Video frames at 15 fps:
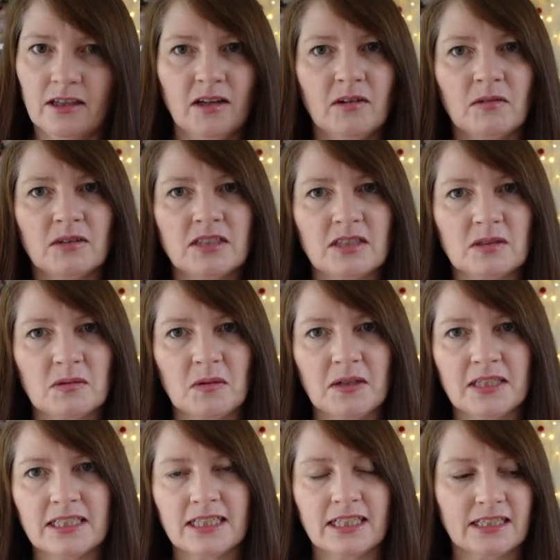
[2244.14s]
which is
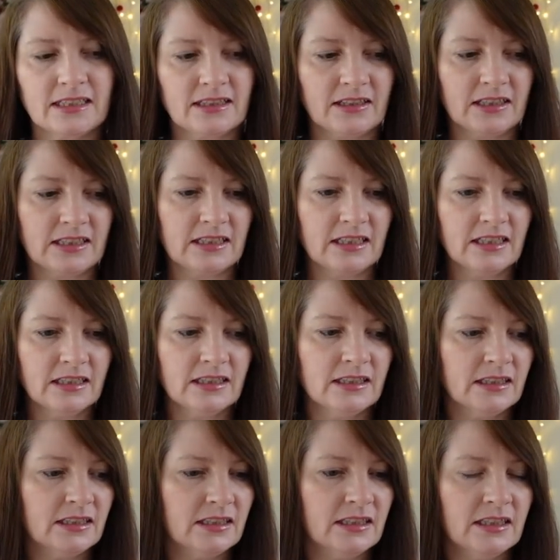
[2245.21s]
quite exciting.
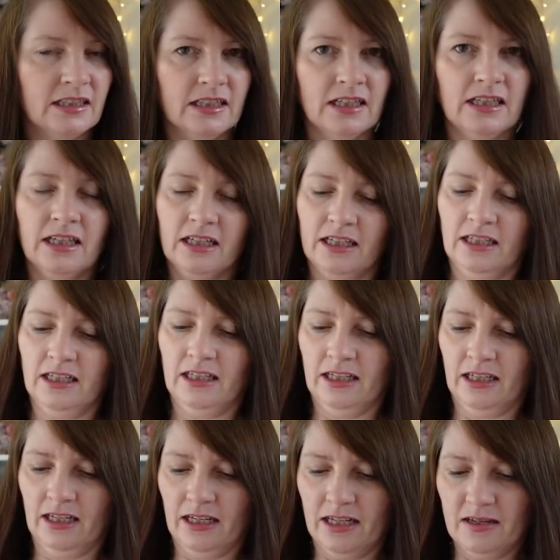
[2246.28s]

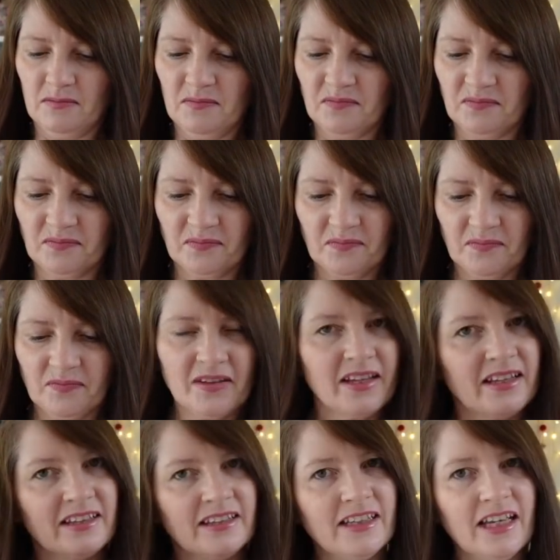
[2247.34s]

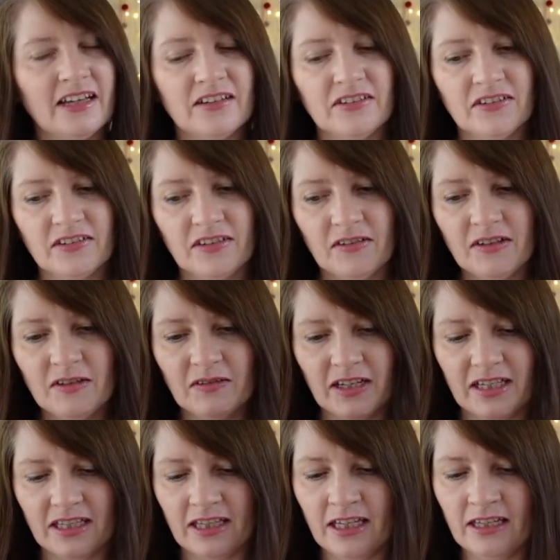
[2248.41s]
Yeah, so
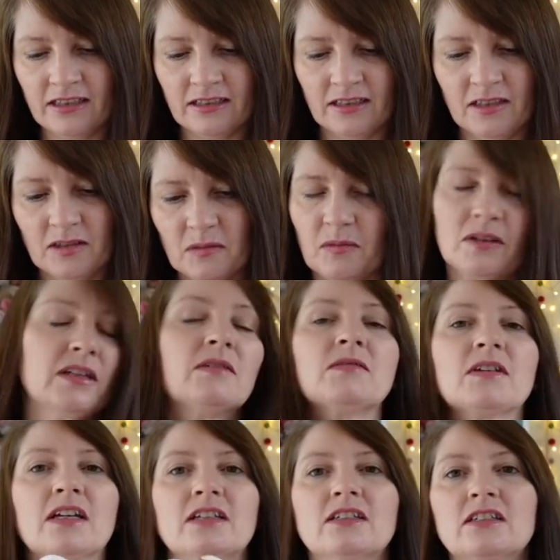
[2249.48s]
anyway, that is what
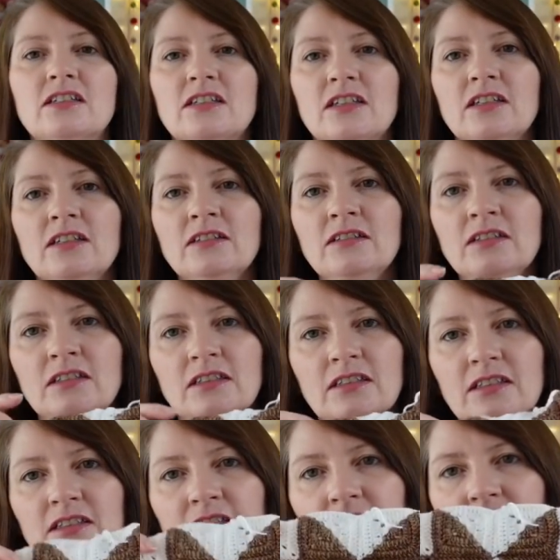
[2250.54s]
I'm going to do,
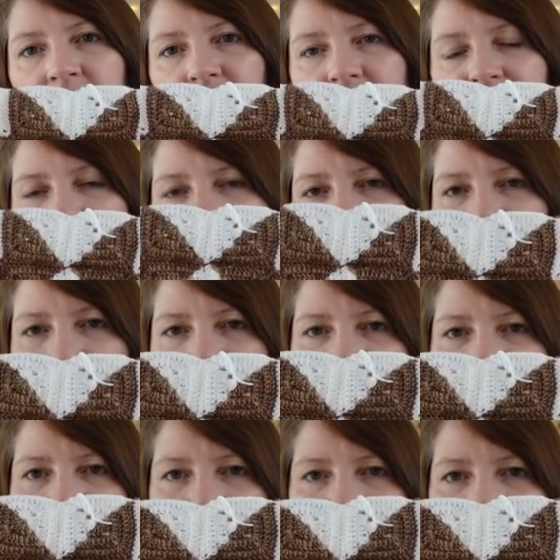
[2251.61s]
and I think
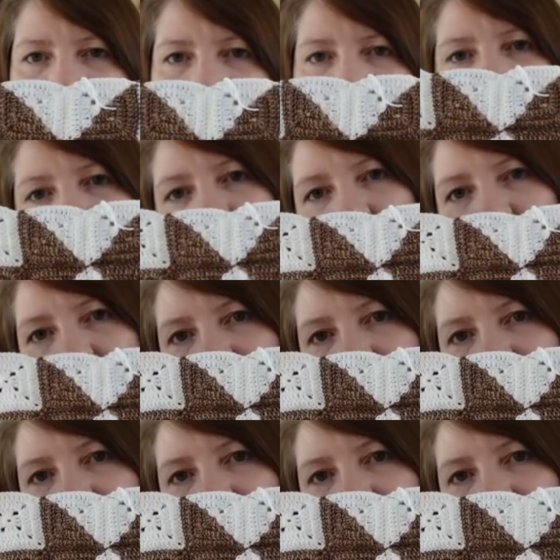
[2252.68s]
I'm going to go for that